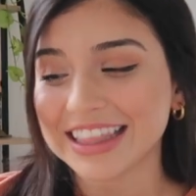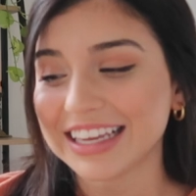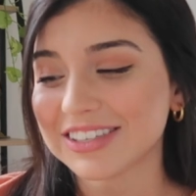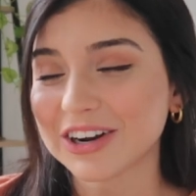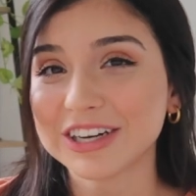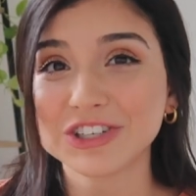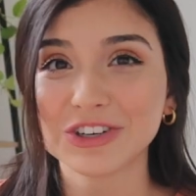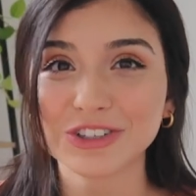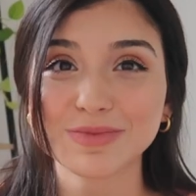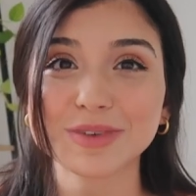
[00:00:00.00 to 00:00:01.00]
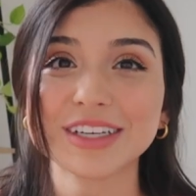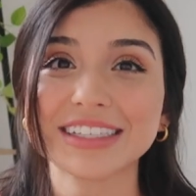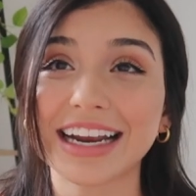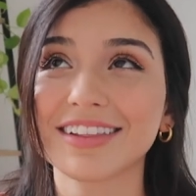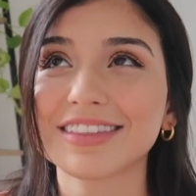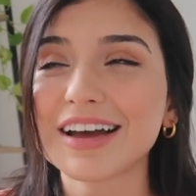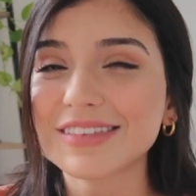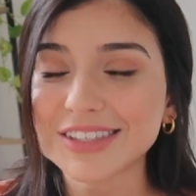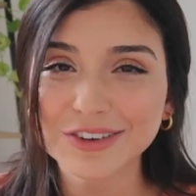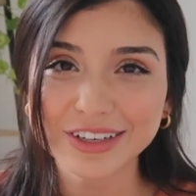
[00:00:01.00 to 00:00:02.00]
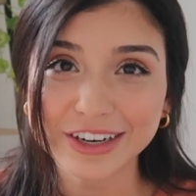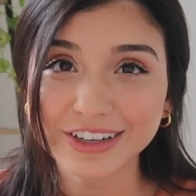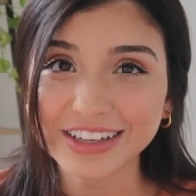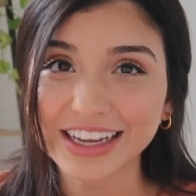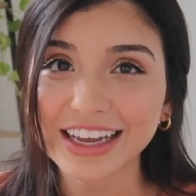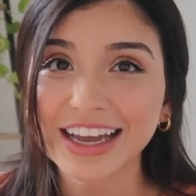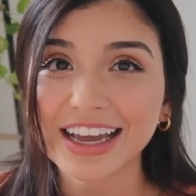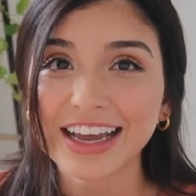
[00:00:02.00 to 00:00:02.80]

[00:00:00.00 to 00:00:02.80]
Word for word: These are children's books that I love so dearly.